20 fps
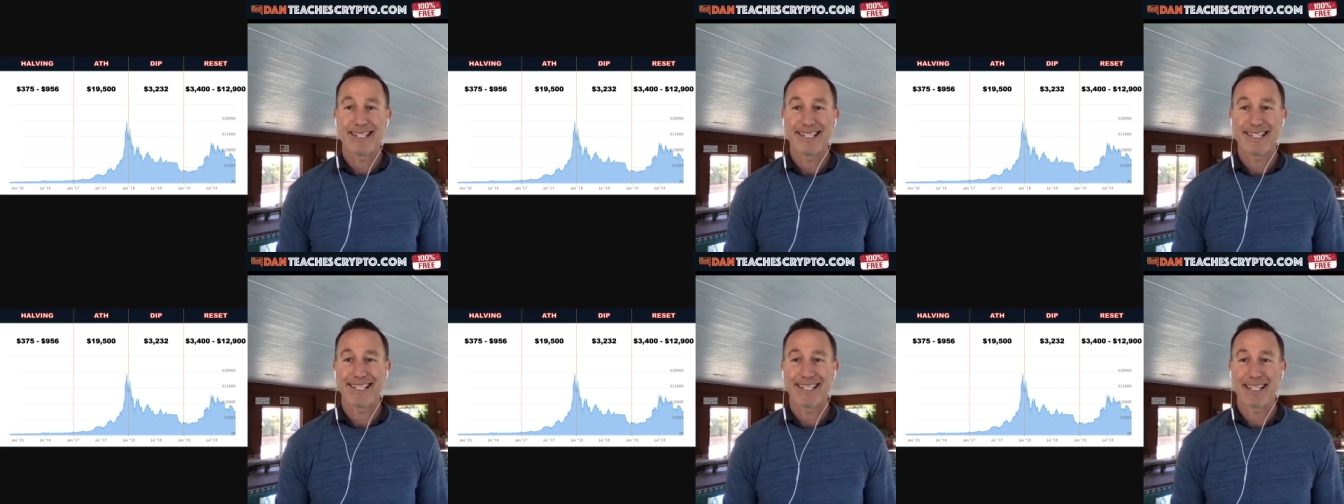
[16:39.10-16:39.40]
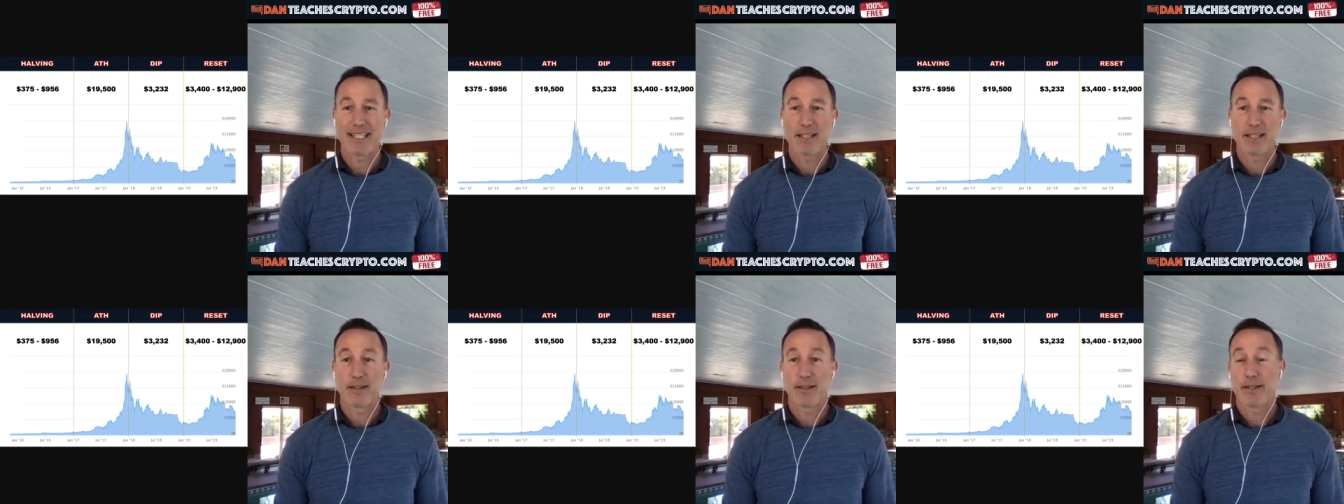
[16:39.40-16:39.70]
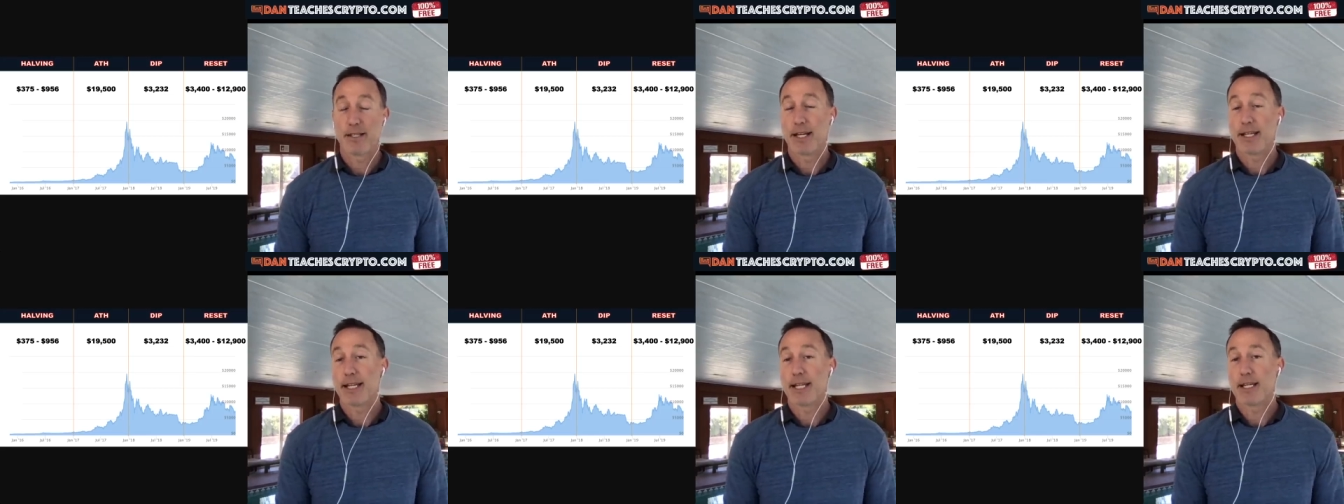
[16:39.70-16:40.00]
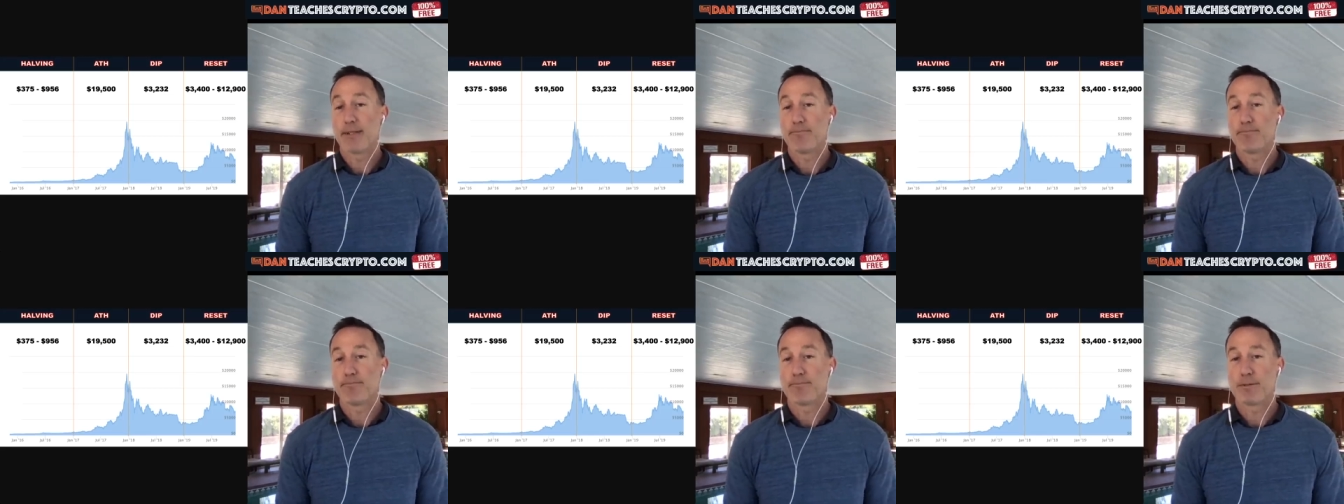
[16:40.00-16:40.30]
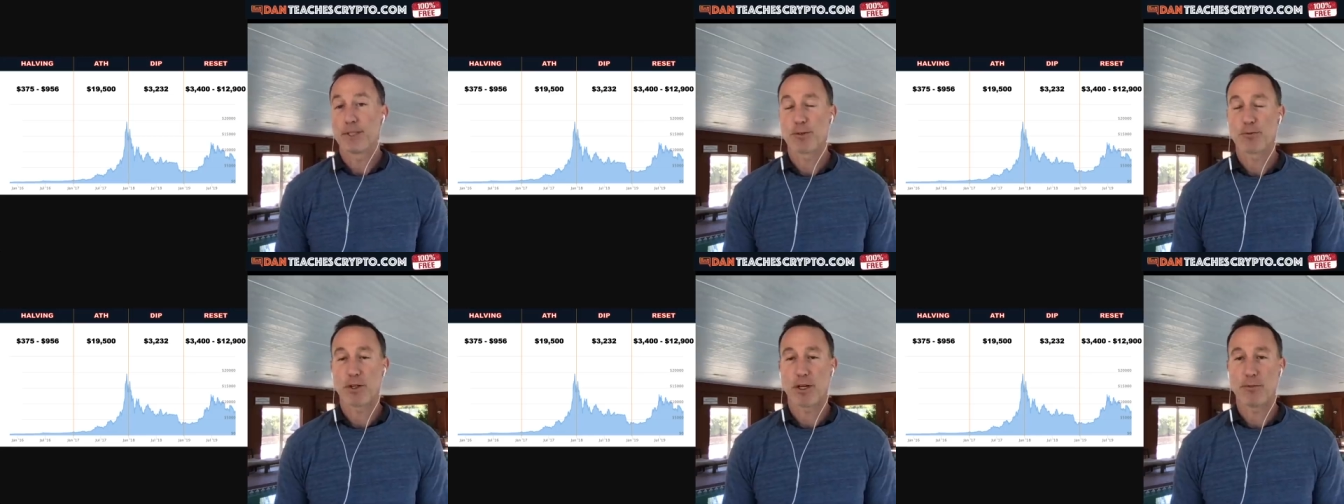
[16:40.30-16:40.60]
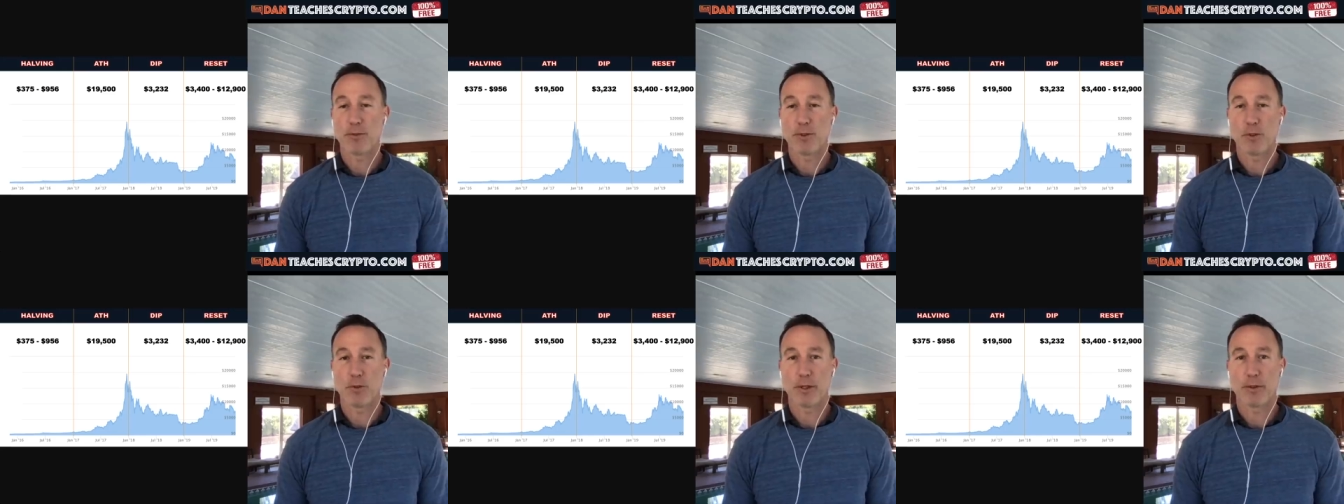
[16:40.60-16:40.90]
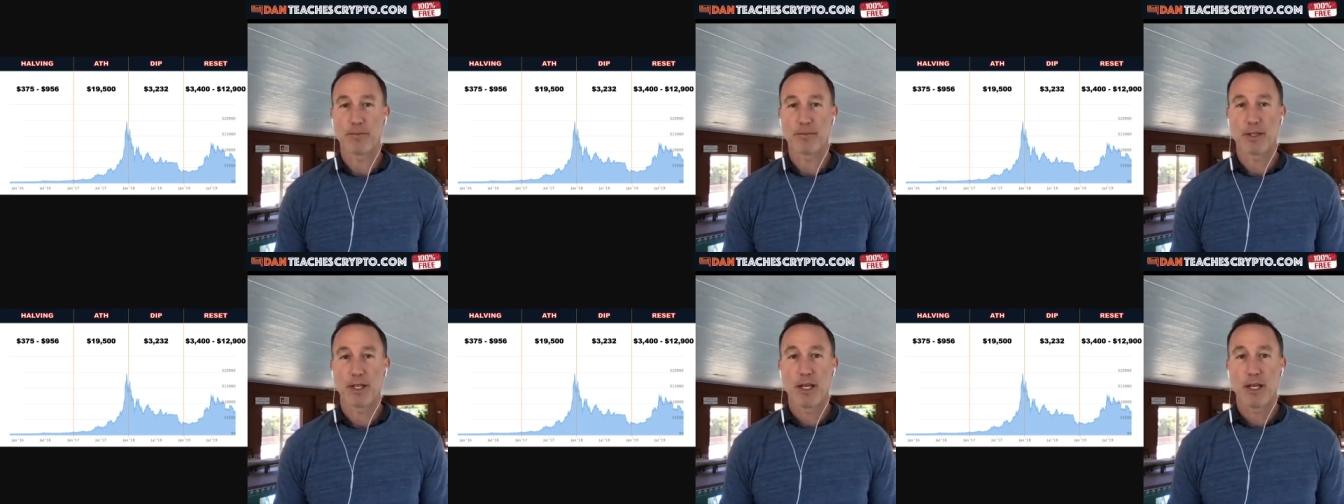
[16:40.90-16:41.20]
uh, again, just what I'm
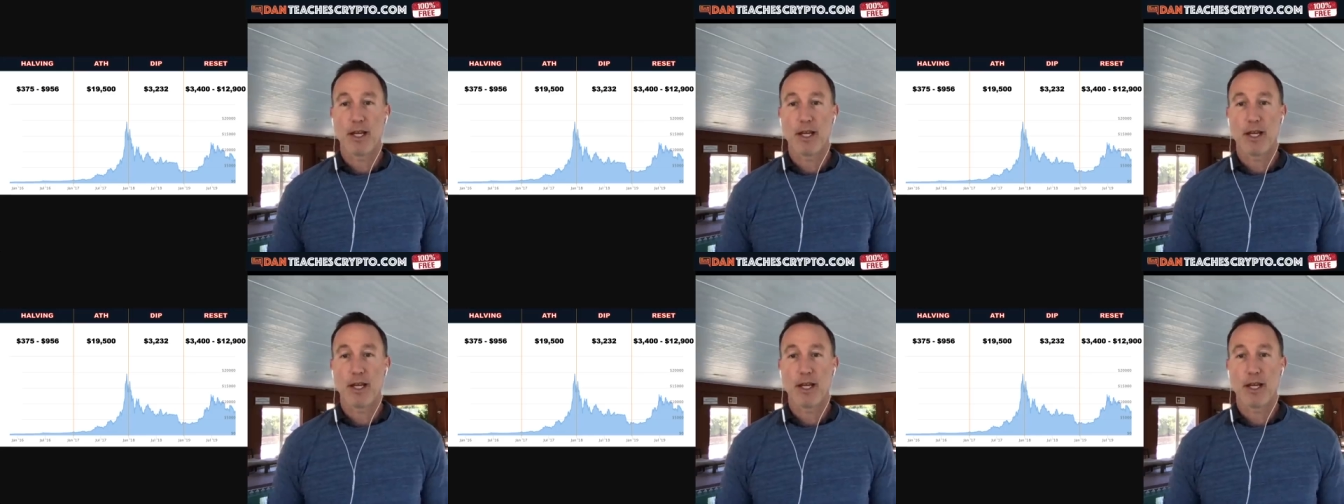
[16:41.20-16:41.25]
doing.